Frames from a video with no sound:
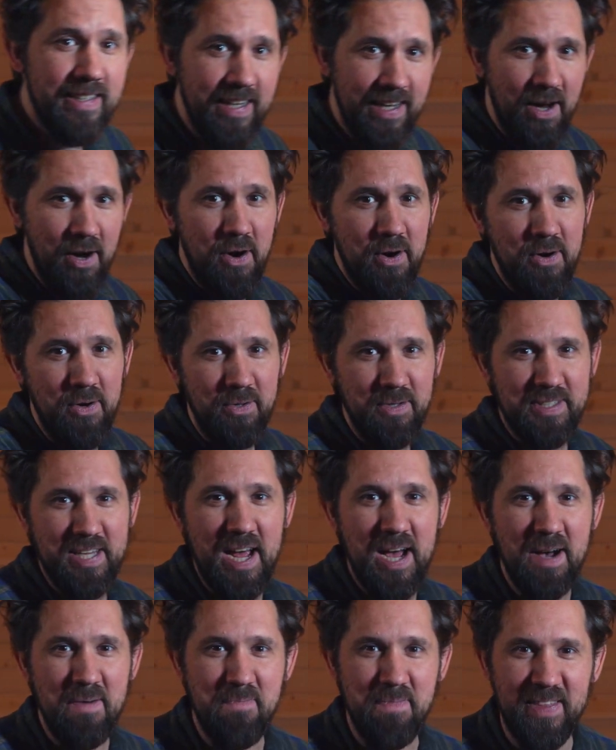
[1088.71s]
hold
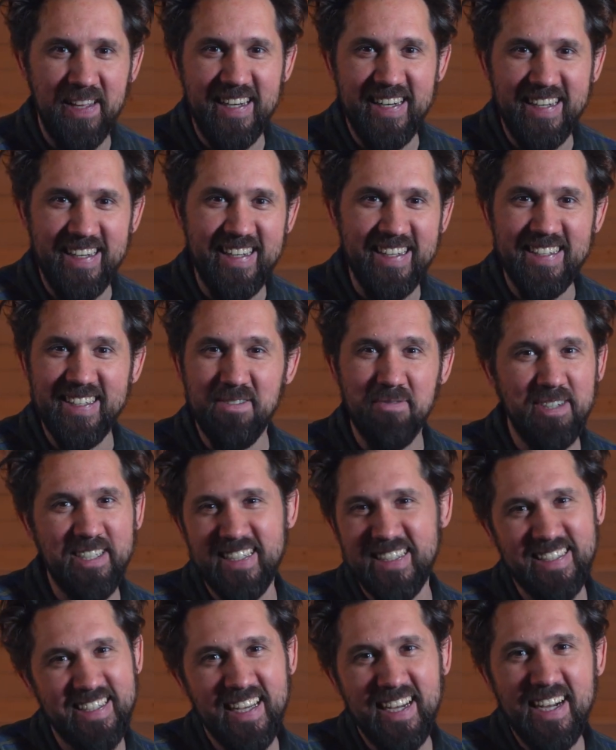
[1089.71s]
up the lid, which
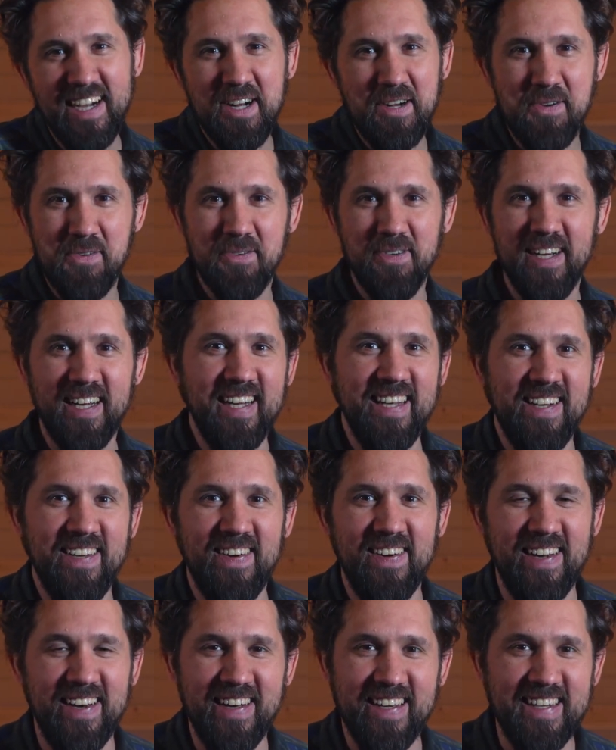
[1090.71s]
is really
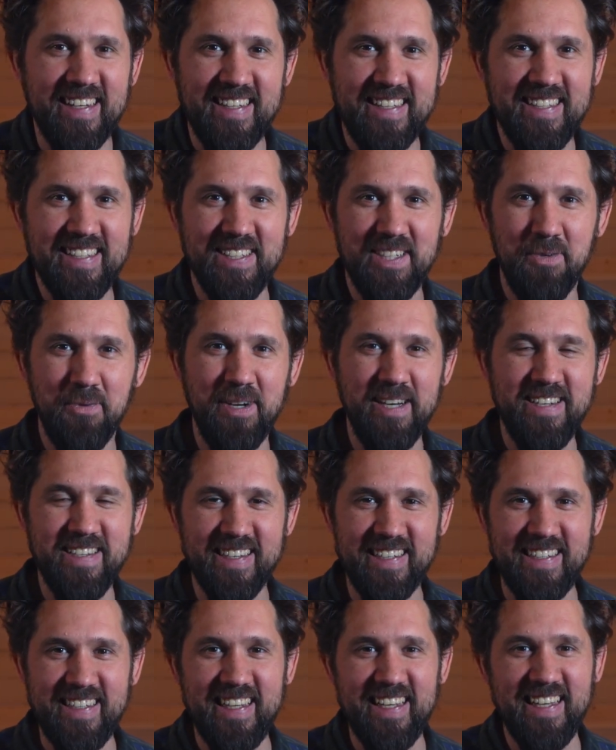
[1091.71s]
not ideal when
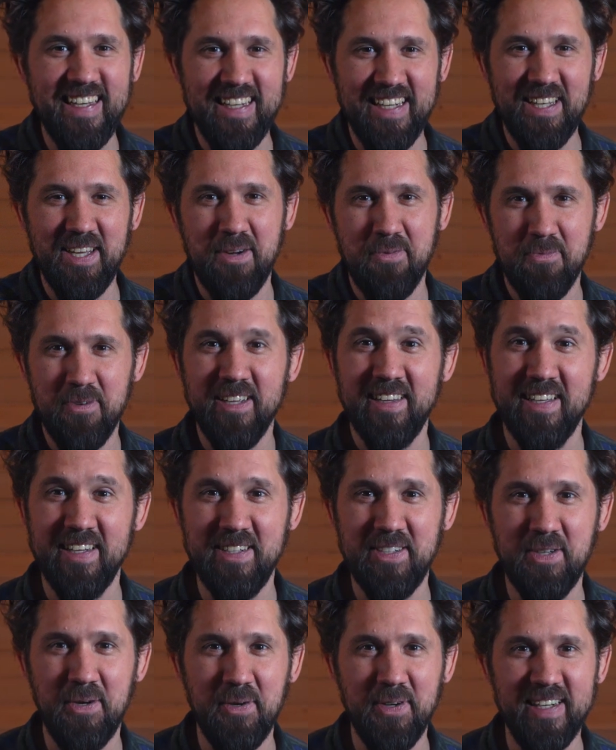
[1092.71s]
you're dealing with a
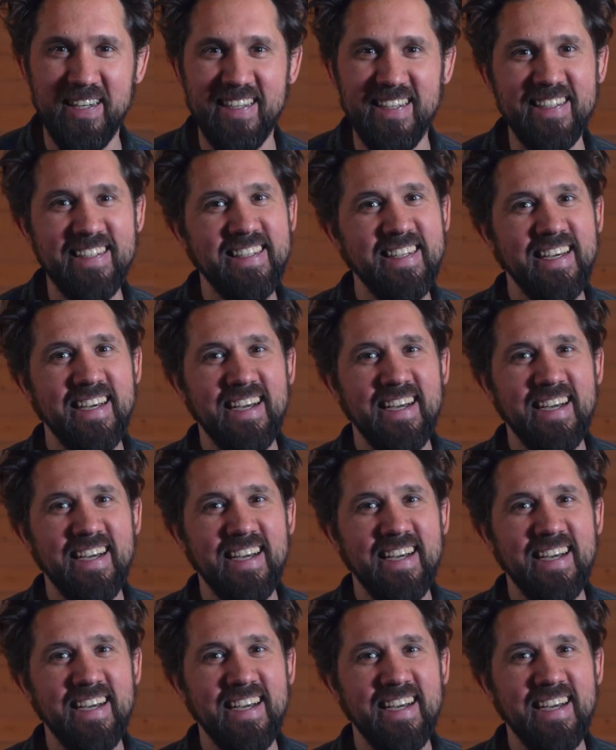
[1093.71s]
toilet.